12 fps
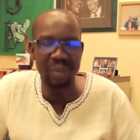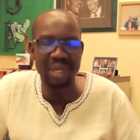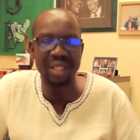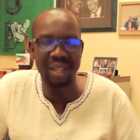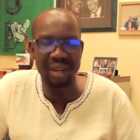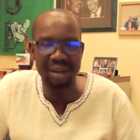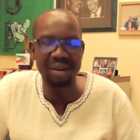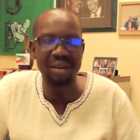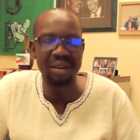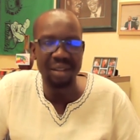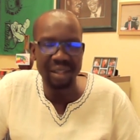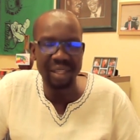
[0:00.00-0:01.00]
but they are
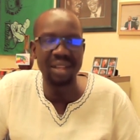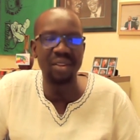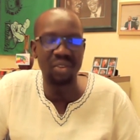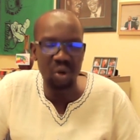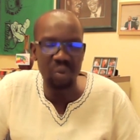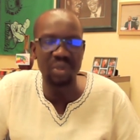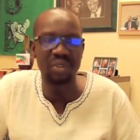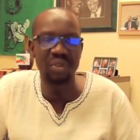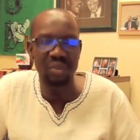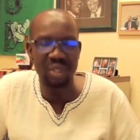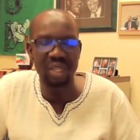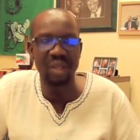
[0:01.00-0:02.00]
getting
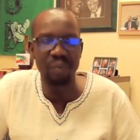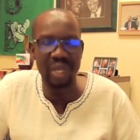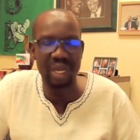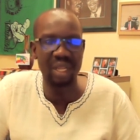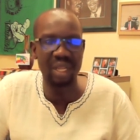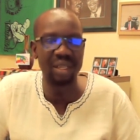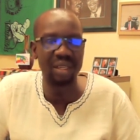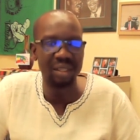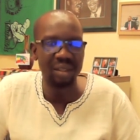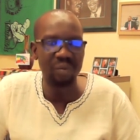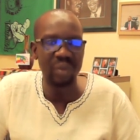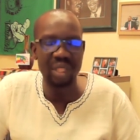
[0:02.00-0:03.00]
services in Gambella,
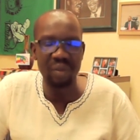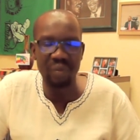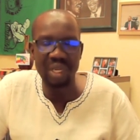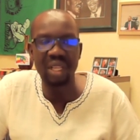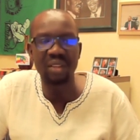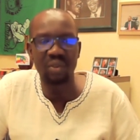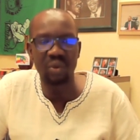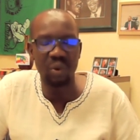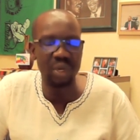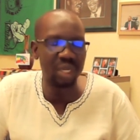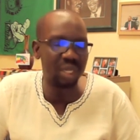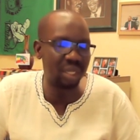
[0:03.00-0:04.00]
but they've been
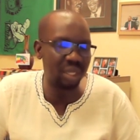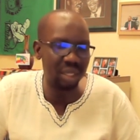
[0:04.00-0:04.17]
excluded.